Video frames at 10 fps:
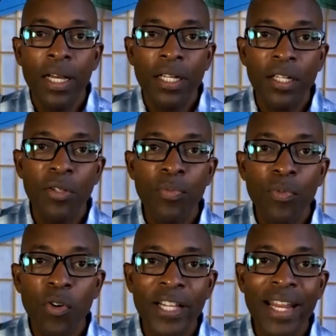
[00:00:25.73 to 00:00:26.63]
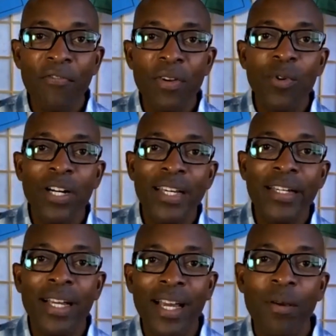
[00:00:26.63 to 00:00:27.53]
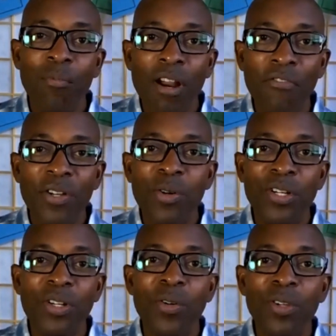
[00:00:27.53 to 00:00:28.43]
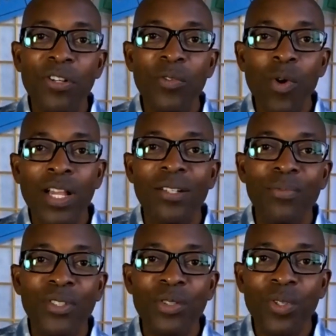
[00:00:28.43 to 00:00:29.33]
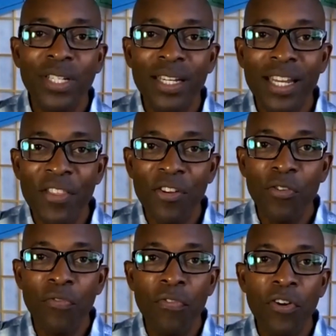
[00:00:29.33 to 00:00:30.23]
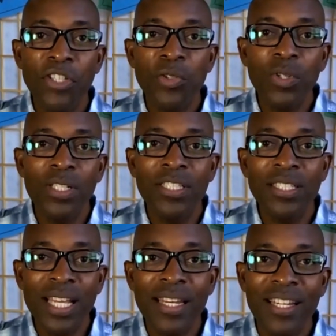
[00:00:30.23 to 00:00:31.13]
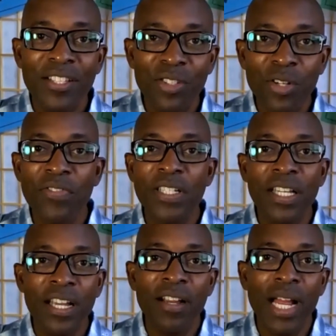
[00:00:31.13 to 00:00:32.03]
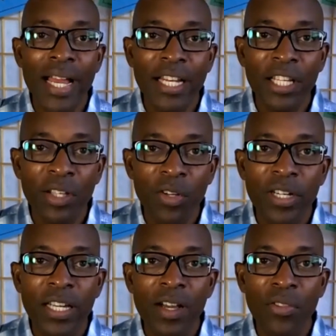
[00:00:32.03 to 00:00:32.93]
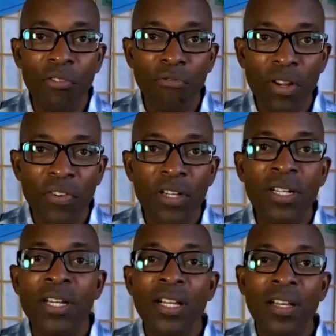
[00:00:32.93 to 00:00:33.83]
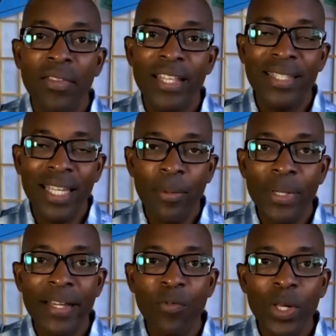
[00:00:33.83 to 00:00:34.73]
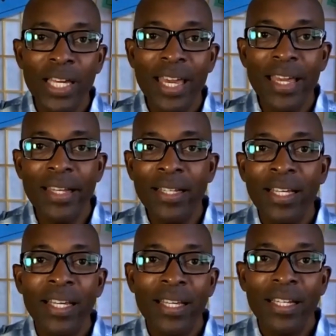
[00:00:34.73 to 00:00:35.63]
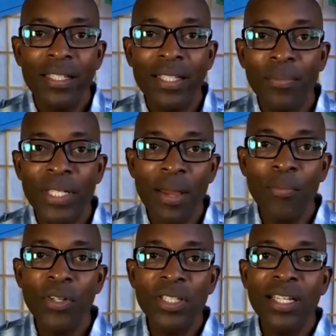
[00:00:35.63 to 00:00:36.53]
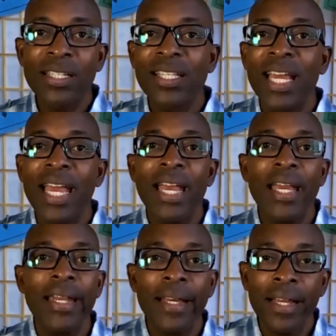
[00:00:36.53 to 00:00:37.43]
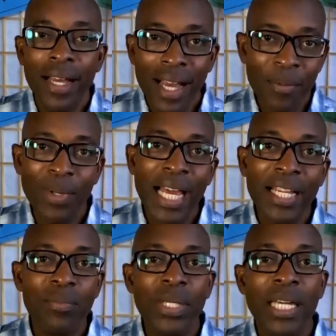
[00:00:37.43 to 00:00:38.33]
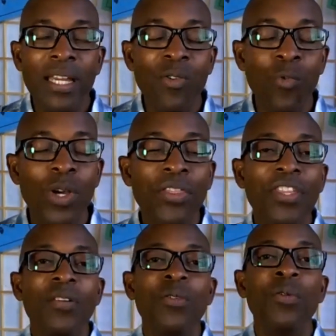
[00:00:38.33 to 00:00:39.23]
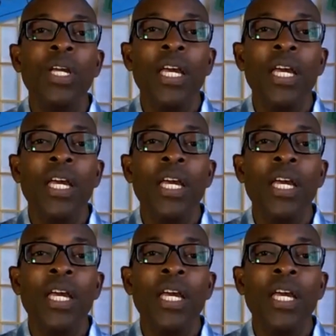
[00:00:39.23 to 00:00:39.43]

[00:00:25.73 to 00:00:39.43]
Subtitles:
Good morning, everyone. I'm Rev Ogun Holder, and welcome to another virtual Sunday service here at Unity on the River on this Labor Day weekend. It is September 6th, and I'm glad to be here with you.